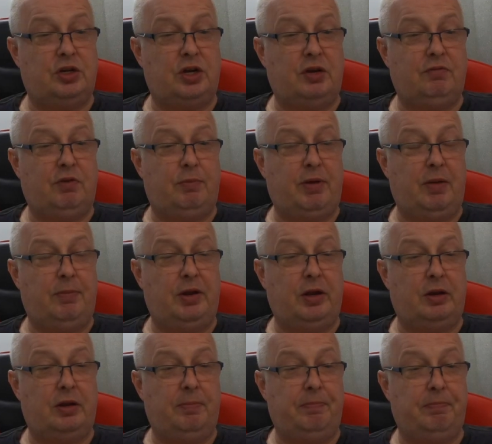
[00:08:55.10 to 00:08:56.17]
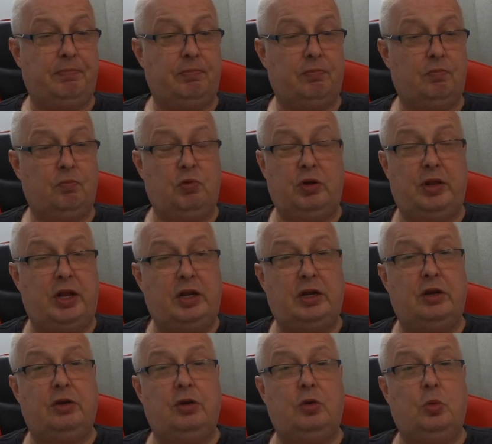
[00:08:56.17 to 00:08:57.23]
the Czech Republic. Well, they
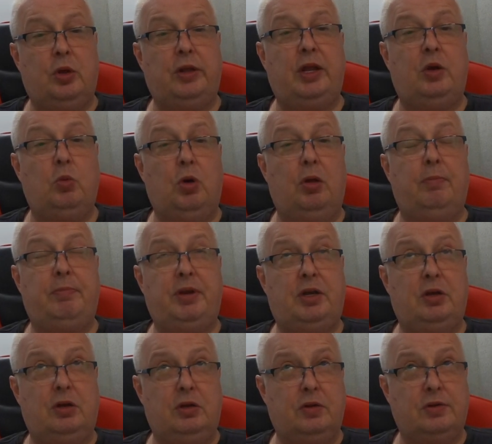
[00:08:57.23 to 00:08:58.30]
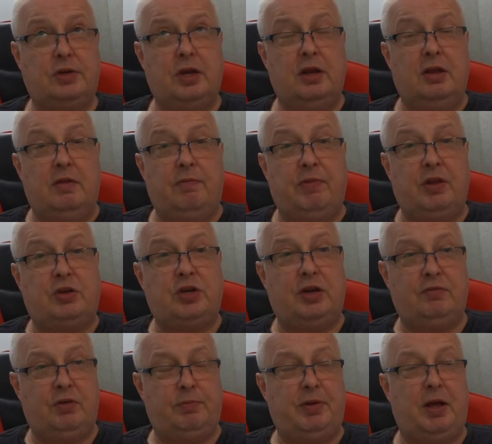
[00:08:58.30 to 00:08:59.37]
can do what they want because the
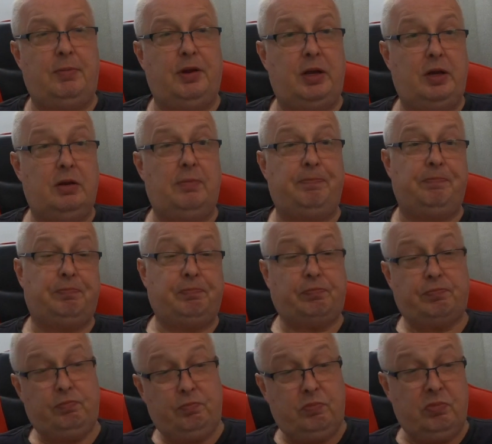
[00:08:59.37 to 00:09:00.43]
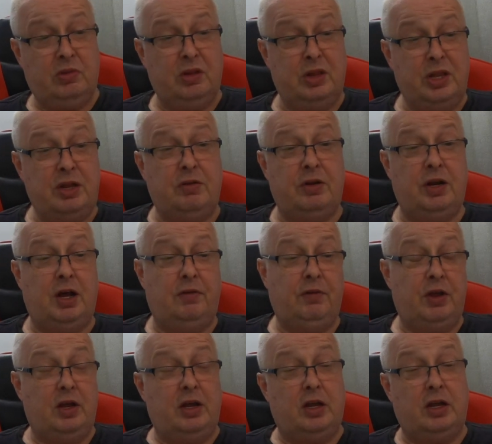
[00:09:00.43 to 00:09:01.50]
Czech Republic, near enough,
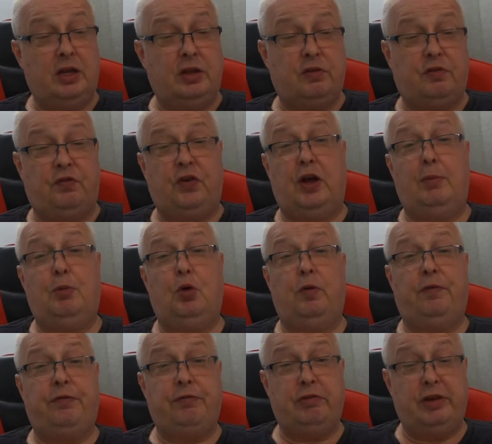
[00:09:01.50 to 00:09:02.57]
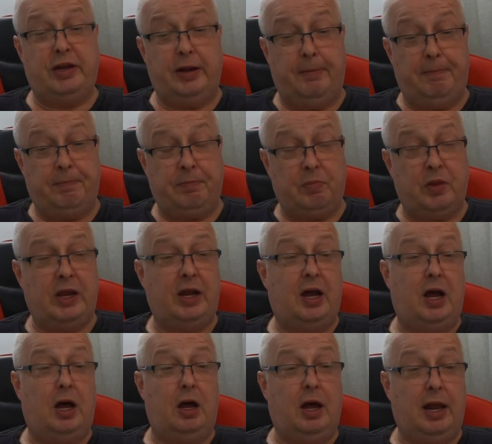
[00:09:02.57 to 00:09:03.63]
is far more freer. They
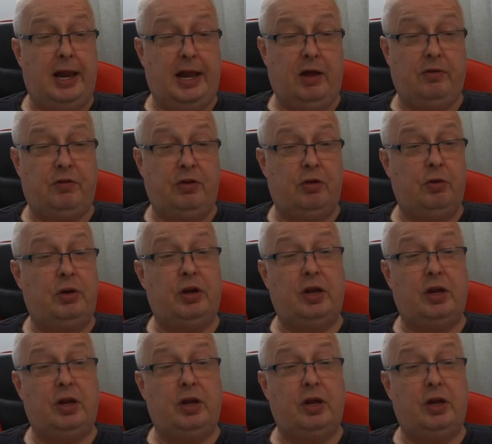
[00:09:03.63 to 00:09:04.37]
are allowed to do